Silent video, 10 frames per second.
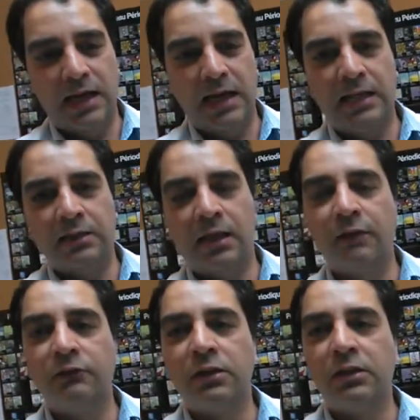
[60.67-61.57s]
and
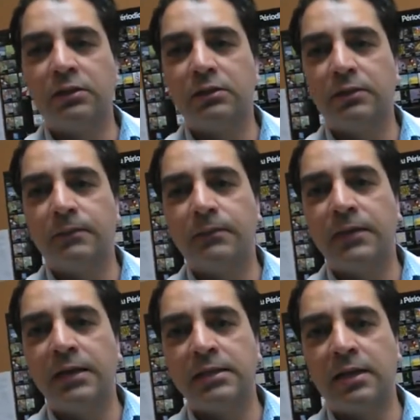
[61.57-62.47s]
life on Earth
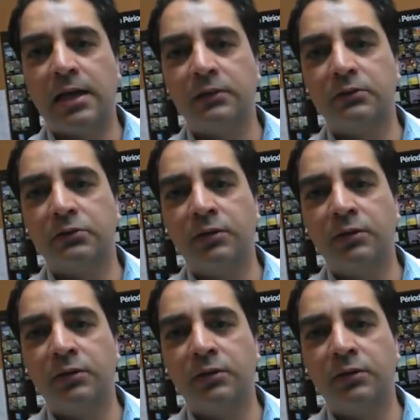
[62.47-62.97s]
is around